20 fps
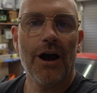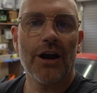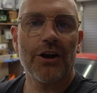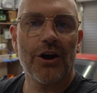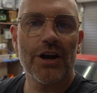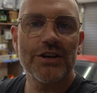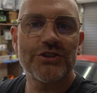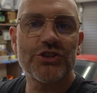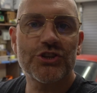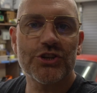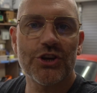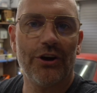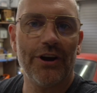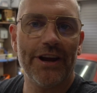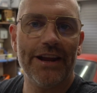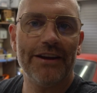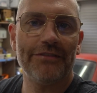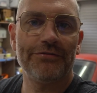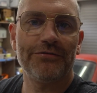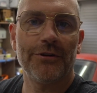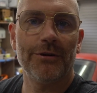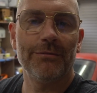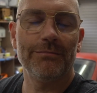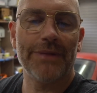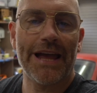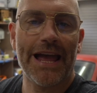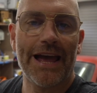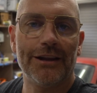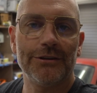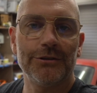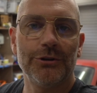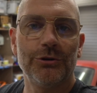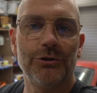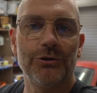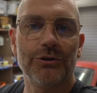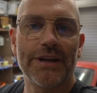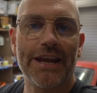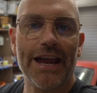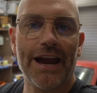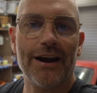Hi guys, Scott here from
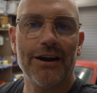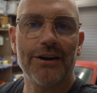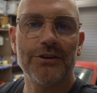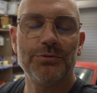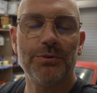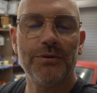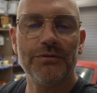Outlaw Garage.